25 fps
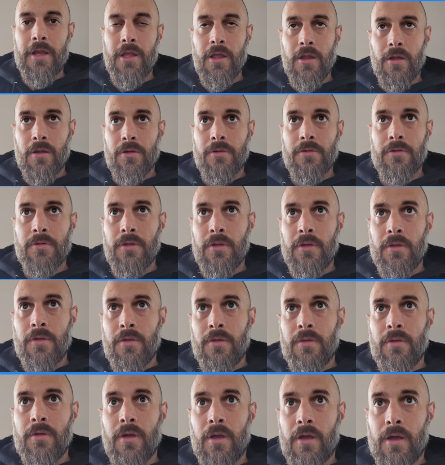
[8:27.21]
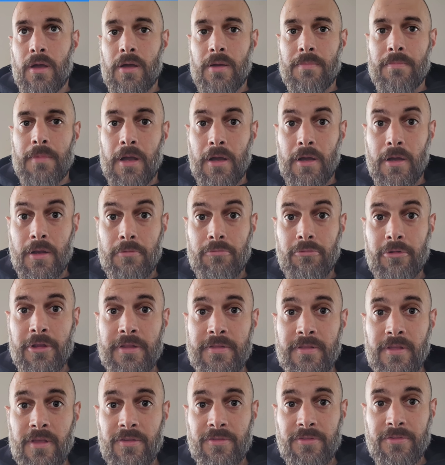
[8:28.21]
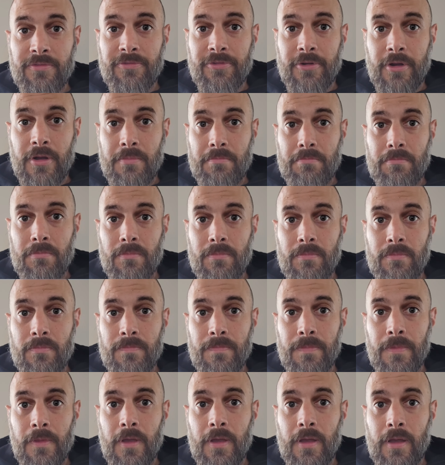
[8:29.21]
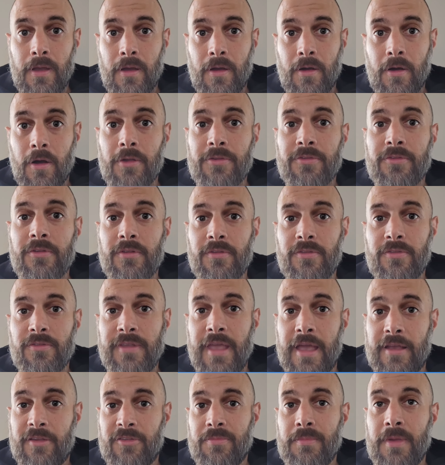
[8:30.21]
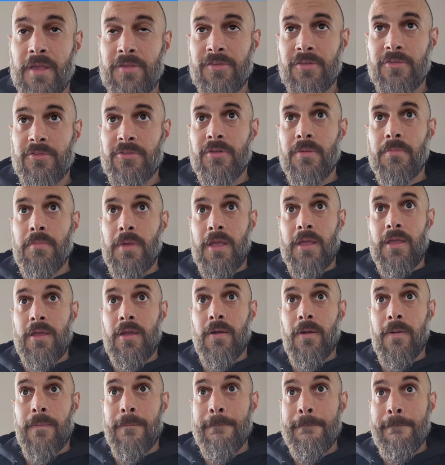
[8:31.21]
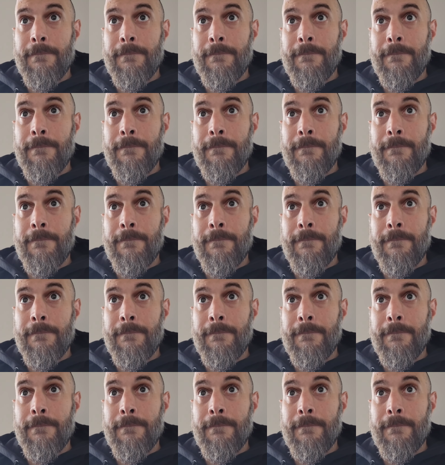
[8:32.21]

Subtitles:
here. I'm going to read this from Austin's text message to me here